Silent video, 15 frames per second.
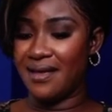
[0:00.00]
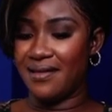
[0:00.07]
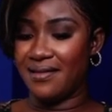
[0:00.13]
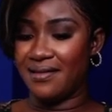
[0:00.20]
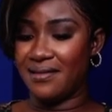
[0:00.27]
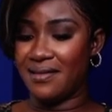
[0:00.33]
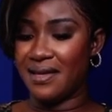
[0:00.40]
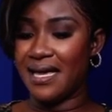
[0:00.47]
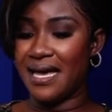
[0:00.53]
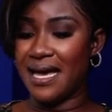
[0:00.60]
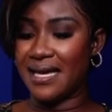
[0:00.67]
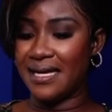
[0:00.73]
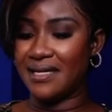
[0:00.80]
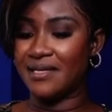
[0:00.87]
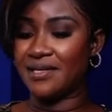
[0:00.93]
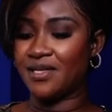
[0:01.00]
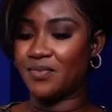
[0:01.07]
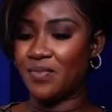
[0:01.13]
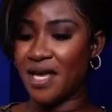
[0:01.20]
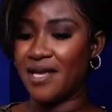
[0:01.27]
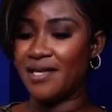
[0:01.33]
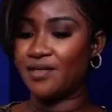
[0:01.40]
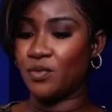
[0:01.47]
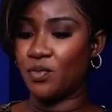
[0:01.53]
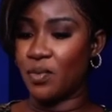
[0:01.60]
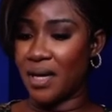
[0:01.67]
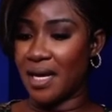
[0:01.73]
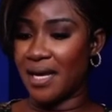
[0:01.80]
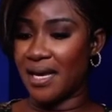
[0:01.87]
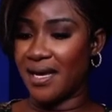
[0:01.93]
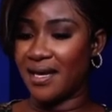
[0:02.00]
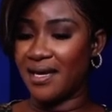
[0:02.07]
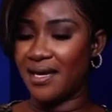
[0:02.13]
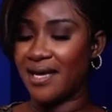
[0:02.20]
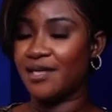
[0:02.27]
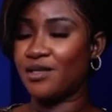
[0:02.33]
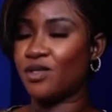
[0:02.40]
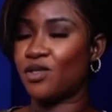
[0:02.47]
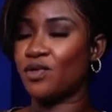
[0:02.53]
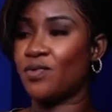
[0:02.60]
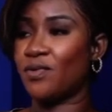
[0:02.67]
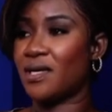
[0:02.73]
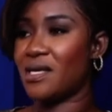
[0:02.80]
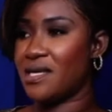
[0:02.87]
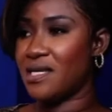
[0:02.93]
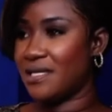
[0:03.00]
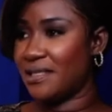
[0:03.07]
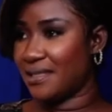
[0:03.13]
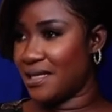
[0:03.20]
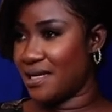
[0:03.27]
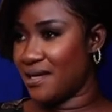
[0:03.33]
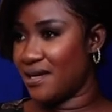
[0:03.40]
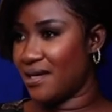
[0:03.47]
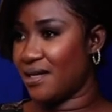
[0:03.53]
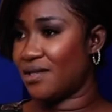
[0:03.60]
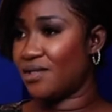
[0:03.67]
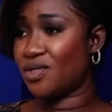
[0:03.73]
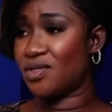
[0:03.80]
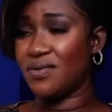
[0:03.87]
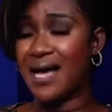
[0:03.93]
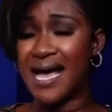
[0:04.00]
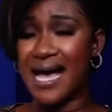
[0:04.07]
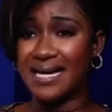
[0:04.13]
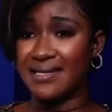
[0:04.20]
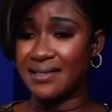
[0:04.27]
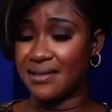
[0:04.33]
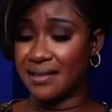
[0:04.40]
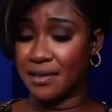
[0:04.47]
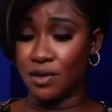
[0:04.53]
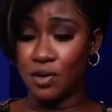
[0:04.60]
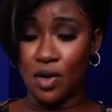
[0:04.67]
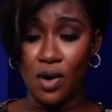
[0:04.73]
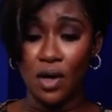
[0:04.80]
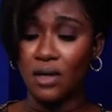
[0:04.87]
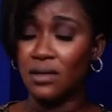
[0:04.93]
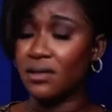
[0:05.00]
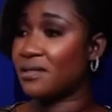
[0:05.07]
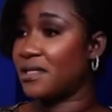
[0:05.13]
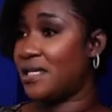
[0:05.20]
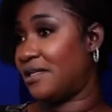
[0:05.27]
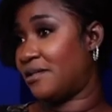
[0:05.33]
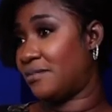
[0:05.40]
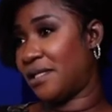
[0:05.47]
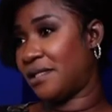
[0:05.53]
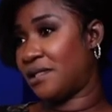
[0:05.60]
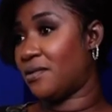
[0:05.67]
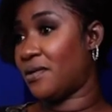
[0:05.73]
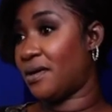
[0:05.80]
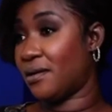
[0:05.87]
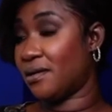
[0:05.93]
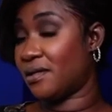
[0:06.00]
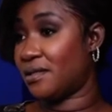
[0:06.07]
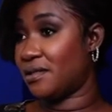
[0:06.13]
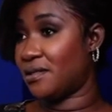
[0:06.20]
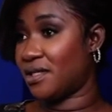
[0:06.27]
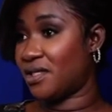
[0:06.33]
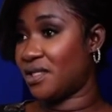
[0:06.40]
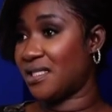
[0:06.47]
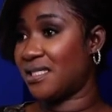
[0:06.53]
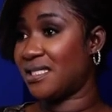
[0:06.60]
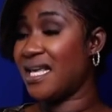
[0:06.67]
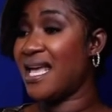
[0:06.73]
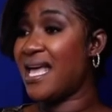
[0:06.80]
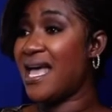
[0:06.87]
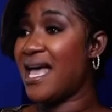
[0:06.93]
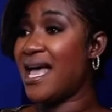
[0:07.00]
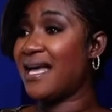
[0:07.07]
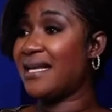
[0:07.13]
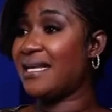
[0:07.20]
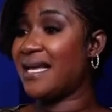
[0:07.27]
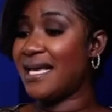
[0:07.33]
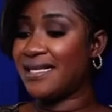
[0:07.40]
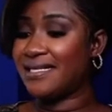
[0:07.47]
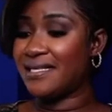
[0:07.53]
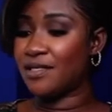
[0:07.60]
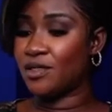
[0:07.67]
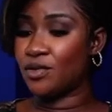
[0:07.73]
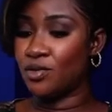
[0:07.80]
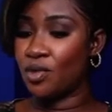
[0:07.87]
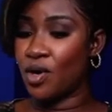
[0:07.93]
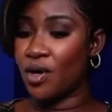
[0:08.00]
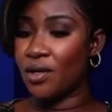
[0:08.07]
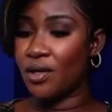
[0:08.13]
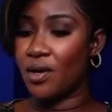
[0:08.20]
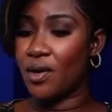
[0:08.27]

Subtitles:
they are in a space where it's so easy to access all of these mental health conditions. And it is not